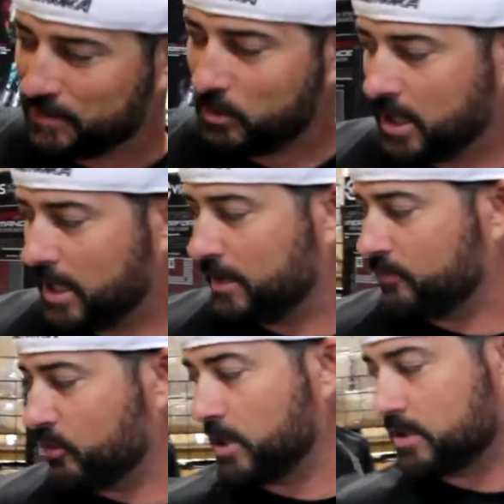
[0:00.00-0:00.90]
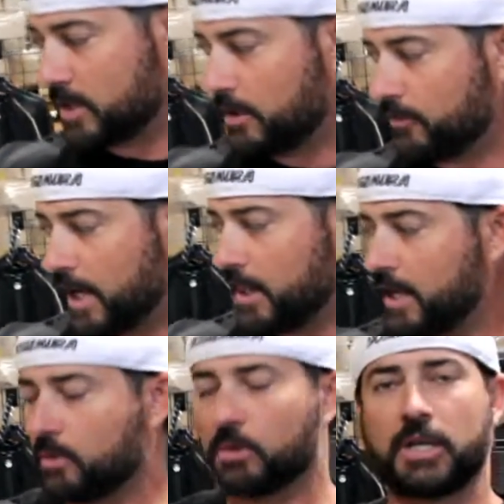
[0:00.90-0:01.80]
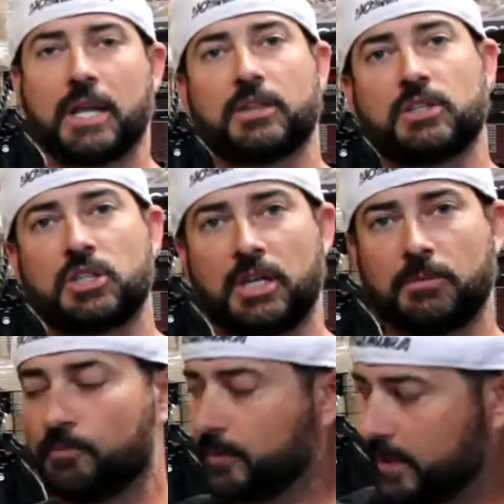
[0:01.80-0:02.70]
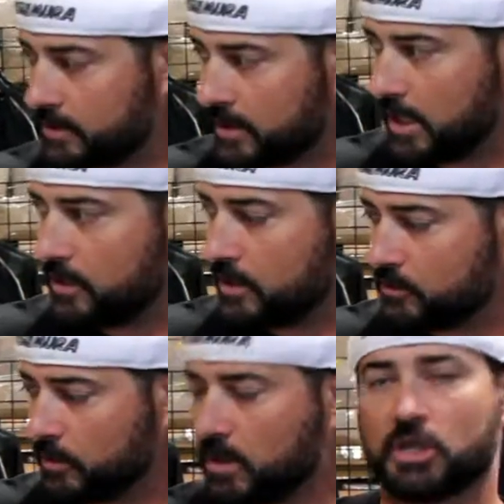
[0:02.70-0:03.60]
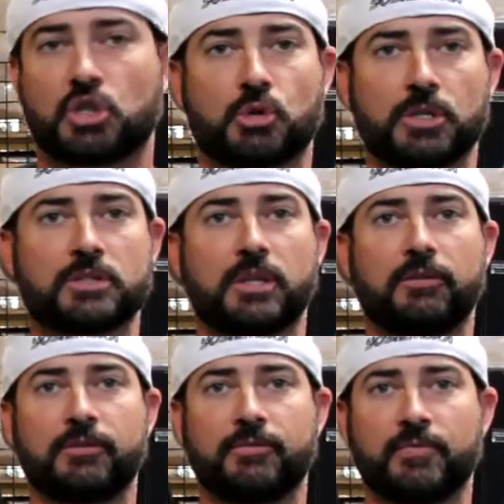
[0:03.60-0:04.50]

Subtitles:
But for myself, I like working out in the gym. Let's say in this one in a short sleeve.